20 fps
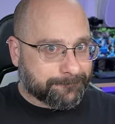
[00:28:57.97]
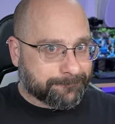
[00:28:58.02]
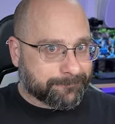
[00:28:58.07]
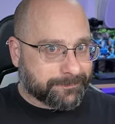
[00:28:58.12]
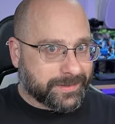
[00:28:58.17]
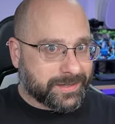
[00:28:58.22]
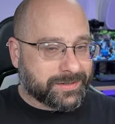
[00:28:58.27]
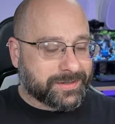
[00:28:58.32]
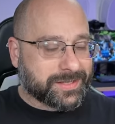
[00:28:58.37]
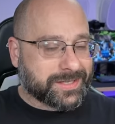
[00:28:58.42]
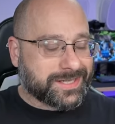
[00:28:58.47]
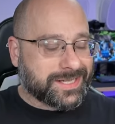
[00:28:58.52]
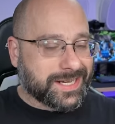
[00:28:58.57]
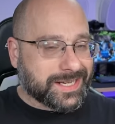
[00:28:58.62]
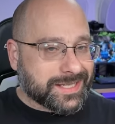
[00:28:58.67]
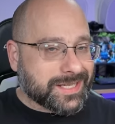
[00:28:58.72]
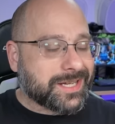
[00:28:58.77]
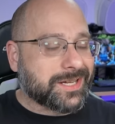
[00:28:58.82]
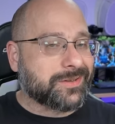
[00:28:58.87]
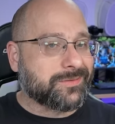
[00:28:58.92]
They're
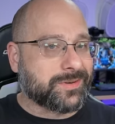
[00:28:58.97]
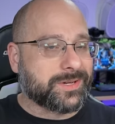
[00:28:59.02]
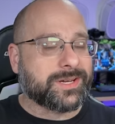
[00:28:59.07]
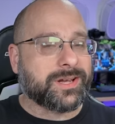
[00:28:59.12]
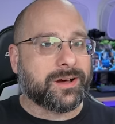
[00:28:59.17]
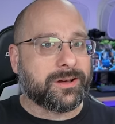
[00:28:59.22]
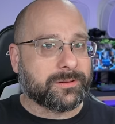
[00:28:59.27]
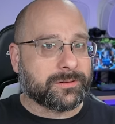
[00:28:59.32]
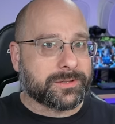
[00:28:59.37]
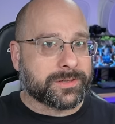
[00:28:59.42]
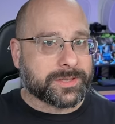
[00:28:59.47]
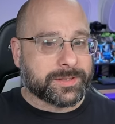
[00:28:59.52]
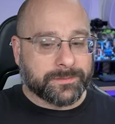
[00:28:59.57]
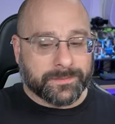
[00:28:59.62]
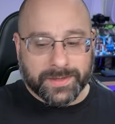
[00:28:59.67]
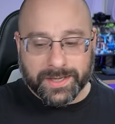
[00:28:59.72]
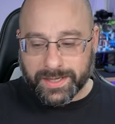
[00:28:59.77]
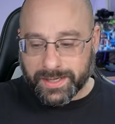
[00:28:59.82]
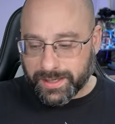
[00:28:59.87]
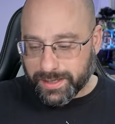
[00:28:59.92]
$600,
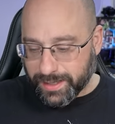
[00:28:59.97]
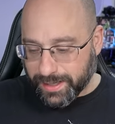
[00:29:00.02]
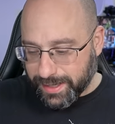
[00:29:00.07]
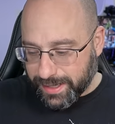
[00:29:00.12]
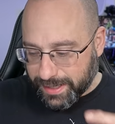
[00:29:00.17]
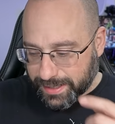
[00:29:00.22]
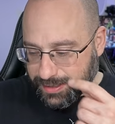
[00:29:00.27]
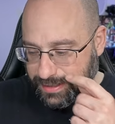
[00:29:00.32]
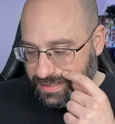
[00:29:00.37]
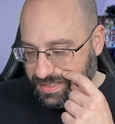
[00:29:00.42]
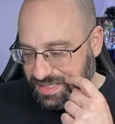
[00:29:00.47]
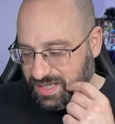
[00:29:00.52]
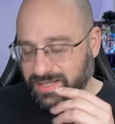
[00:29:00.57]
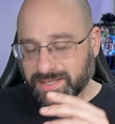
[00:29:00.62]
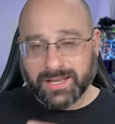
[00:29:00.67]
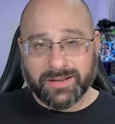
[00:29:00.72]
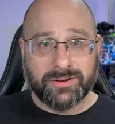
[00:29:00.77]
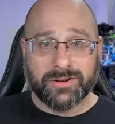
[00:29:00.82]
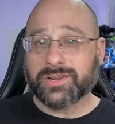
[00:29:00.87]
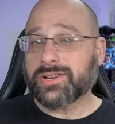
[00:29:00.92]
and
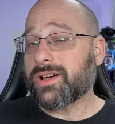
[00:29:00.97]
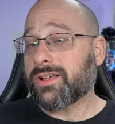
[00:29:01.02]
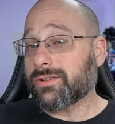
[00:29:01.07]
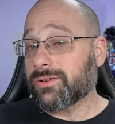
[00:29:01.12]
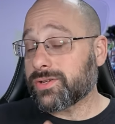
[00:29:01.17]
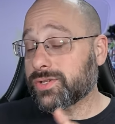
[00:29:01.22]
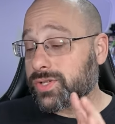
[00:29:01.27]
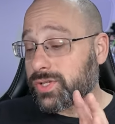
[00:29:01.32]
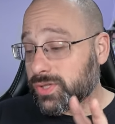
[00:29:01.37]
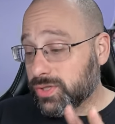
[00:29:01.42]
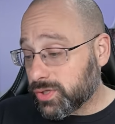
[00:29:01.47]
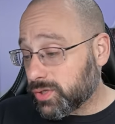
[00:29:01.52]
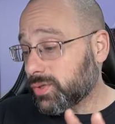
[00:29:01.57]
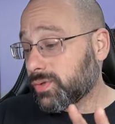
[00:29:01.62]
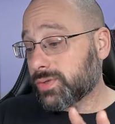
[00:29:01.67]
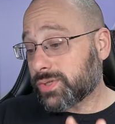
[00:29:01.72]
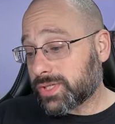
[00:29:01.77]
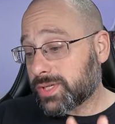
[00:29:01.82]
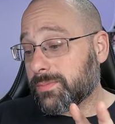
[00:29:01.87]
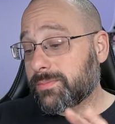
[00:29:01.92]
$600
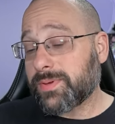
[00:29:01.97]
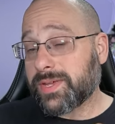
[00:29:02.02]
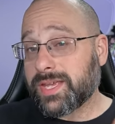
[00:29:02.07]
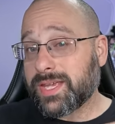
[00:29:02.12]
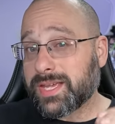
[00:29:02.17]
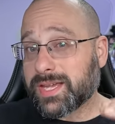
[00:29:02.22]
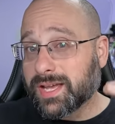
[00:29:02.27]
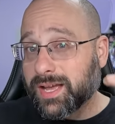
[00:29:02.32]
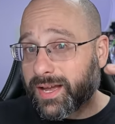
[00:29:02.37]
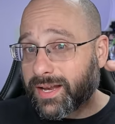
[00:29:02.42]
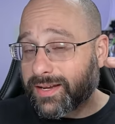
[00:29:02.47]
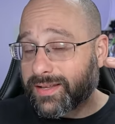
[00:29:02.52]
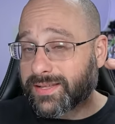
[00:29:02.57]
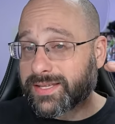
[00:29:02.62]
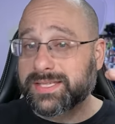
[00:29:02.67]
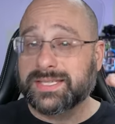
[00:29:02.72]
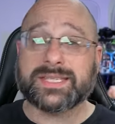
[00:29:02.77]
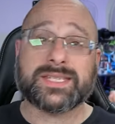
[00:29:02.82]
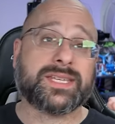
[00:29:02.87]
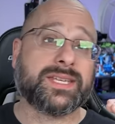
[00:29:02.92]
used to be kind of
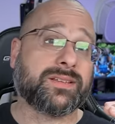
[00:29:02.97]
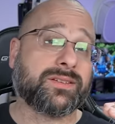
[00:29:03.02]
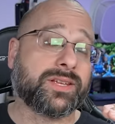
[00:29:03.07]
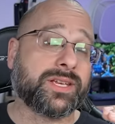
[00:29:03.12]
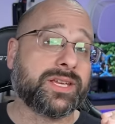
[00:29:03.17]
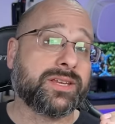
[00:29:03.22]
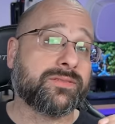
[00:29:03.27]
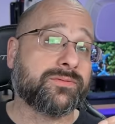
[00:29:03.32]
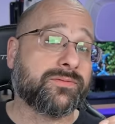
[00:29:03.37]
the ceiling